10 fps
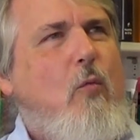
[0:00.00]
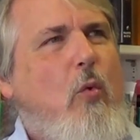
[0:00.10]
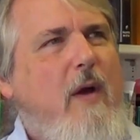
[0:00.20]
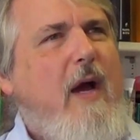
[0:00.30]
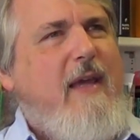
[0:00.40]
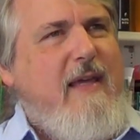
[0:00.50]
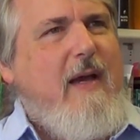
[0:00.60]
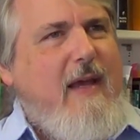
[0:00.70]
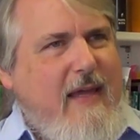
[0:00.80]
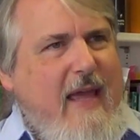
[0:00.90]
well,
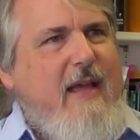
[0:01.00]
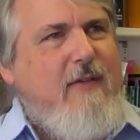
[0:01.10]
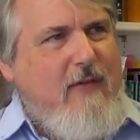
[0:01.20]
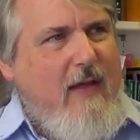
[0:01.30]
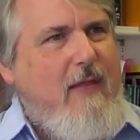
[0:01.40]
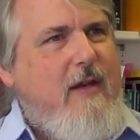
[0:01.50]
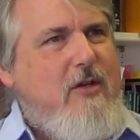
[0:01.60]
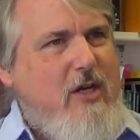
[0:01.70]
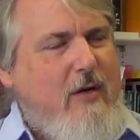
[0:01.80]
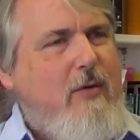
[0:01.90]
I can say that
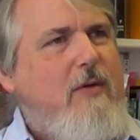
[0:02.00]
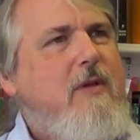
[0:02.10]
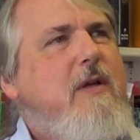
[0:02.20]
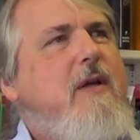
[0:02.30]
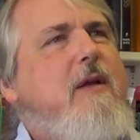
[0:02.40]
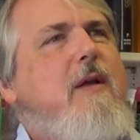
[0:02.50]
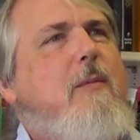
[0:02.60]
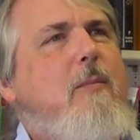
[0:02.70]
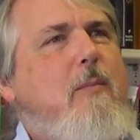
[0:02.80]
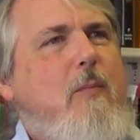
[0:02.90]
in general,
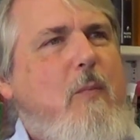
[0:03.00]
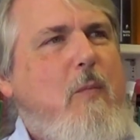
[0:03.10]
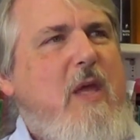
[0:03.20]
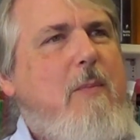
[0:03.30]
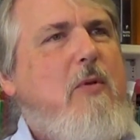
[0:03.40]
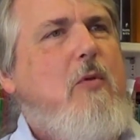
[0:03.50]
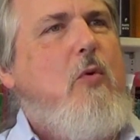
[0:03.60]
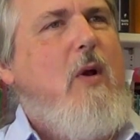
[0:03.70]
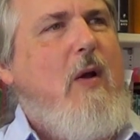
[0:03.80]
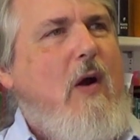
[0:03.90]

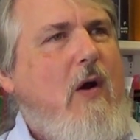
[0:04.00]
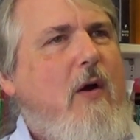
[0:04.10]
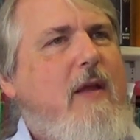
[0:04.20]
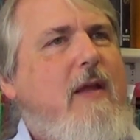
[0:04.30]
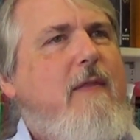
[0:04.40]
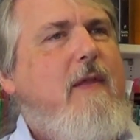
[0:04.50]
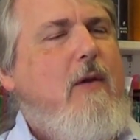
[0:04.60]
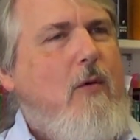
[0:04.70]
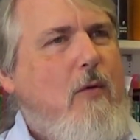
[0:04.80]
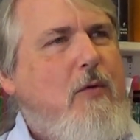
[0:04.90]
people who are in
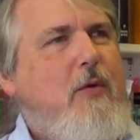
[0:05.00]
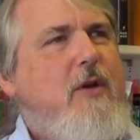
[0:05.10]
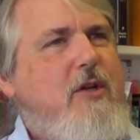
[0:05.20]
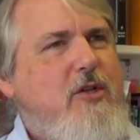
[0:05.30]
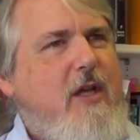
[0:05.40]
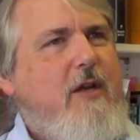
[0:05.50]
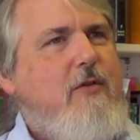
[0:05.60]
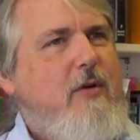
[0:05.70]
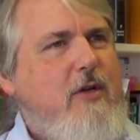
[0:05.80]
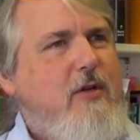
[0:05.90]
the older
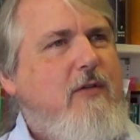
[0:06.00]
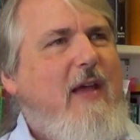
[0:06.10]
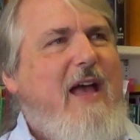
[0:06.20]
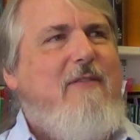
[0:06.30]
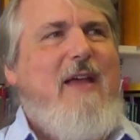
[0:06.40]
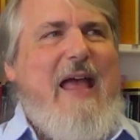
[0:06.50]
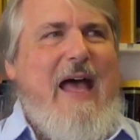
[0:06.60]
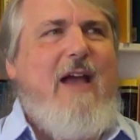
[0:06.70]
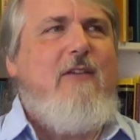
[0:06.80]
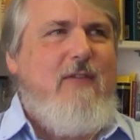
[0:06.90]
initiated traditions have
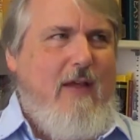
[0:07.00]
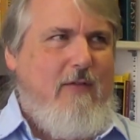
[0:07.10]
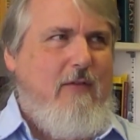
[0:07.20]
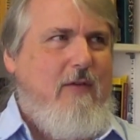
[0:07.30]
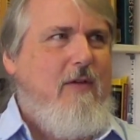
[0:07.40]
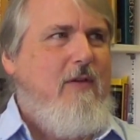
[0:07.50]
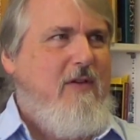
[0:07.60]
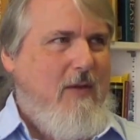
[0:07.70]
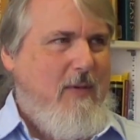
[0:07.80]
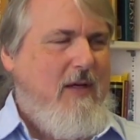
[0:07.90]
access,
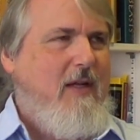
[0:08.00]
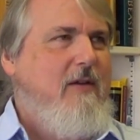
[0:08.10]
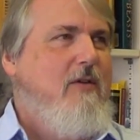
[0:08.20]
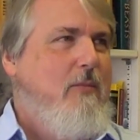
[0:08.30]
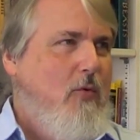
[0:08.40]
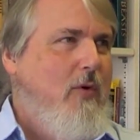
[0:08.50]
typically, to